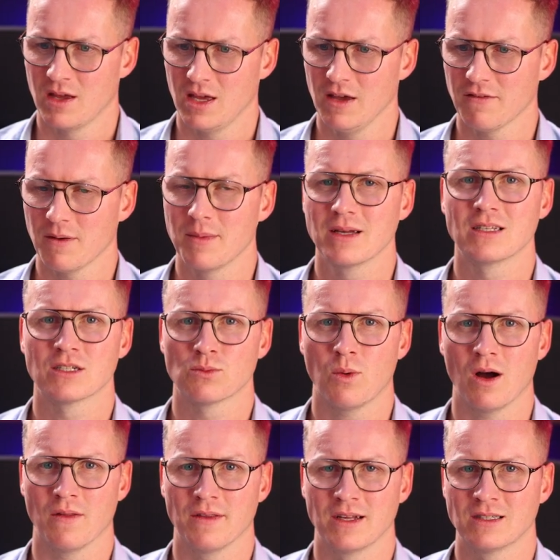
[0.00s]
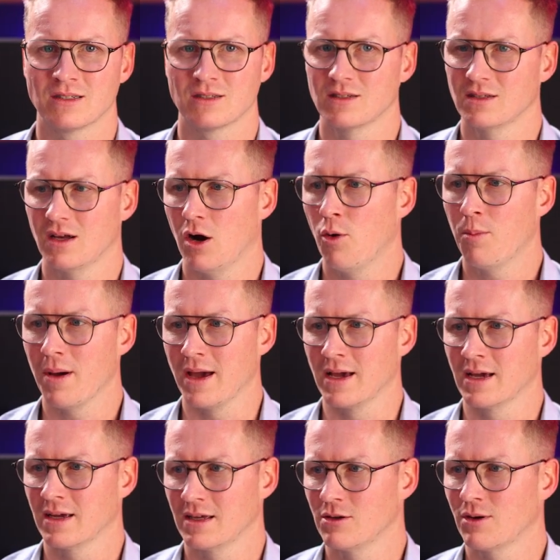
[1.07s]
If I make this 1, it's
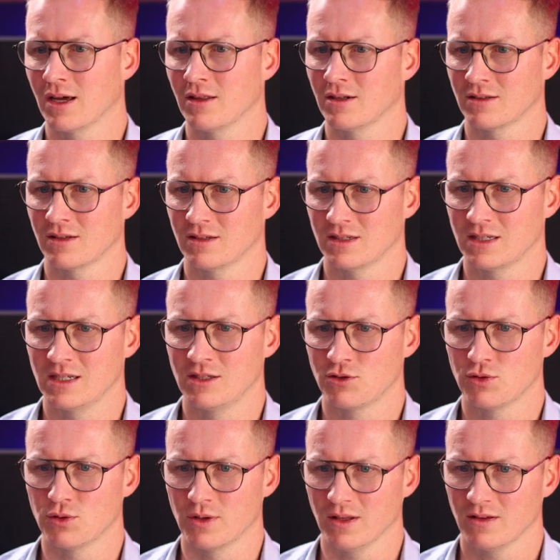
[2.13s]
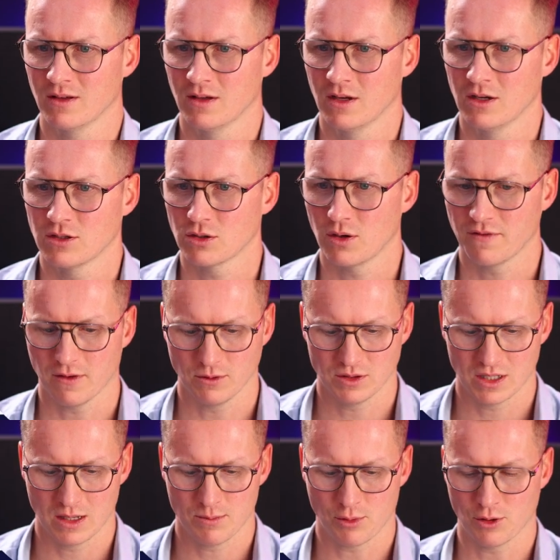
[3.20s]
opaque. You cannot see through it. So if I would
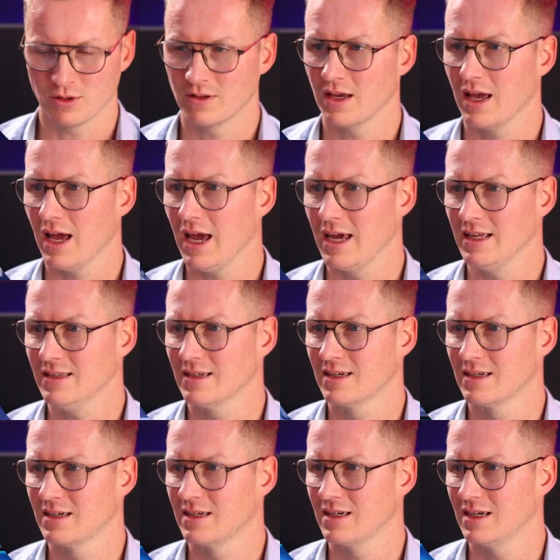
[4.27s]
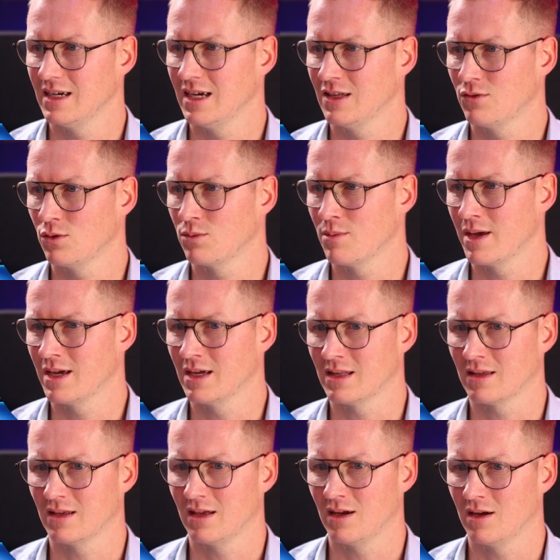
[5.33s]
say 0.8, it would make
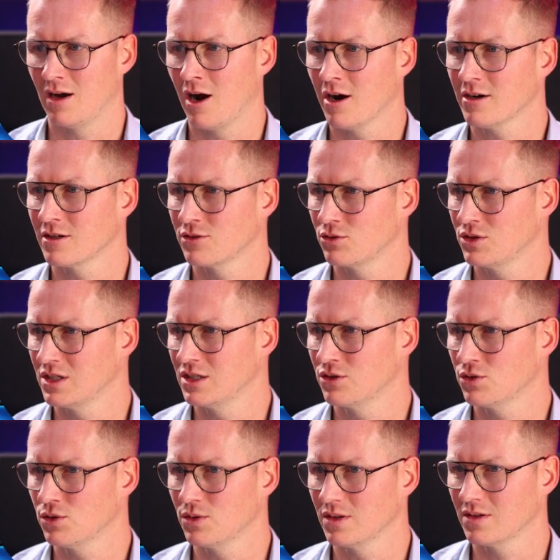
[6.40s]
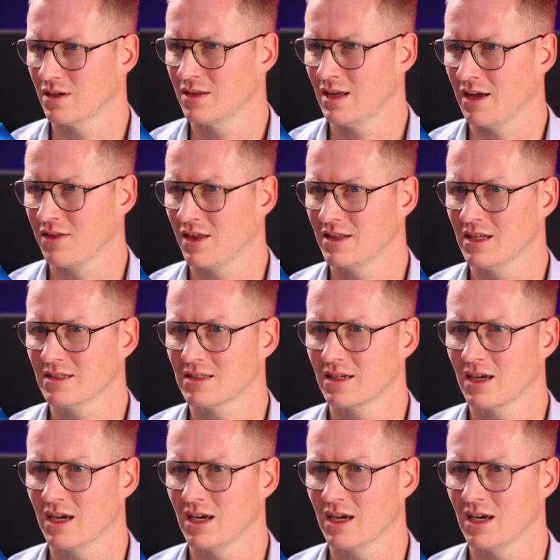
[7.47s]
it harder to see through it. And I think that's the